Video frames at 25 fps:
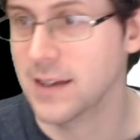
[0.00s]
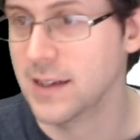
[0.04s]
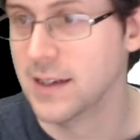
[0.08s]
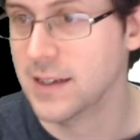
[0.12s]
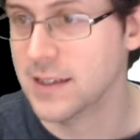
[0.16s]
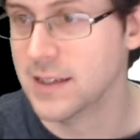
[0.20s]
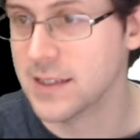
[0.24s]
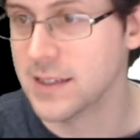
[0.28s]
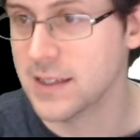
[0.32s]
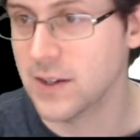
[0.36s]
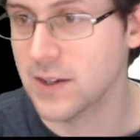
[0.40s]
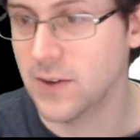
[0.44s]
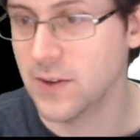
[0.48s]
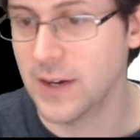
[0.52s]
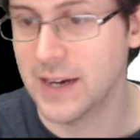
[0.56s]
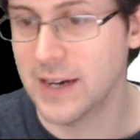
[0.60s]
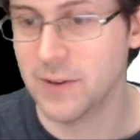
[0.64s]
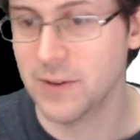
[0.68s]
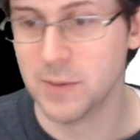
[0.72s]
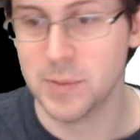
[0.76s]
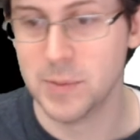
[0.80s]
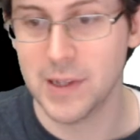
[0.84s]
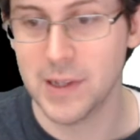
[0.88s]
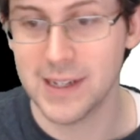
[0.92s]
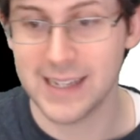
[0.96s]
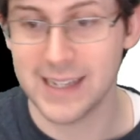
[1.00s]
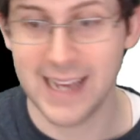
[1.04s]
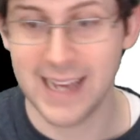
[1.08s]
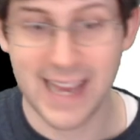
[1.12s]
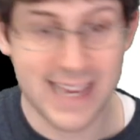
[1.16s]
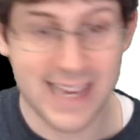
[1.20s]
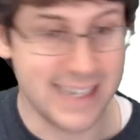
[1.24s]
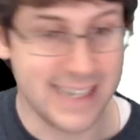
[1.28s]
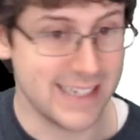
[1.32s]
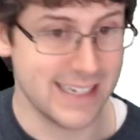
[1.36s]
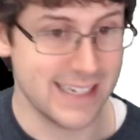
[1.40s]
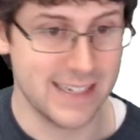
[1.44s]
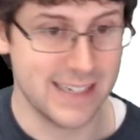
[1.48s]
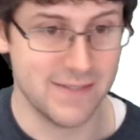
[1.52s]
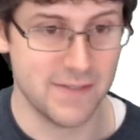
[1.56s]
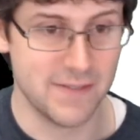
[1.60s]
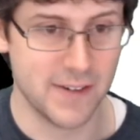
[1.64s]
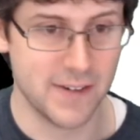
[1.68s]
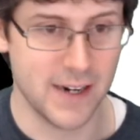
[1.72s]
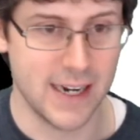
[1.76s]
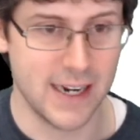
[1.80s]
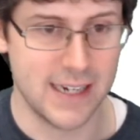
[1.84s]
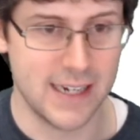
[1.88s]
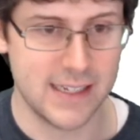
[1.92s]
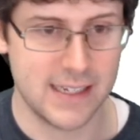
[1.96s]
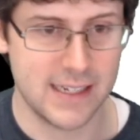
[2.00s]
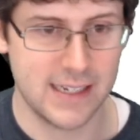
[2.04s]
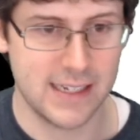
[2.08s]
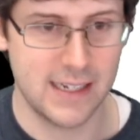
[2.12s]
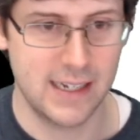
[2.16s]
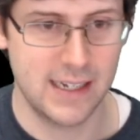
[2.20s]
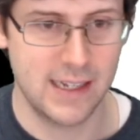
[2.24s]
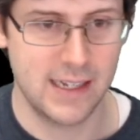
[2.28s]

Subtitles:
So I will plug 8 in for x.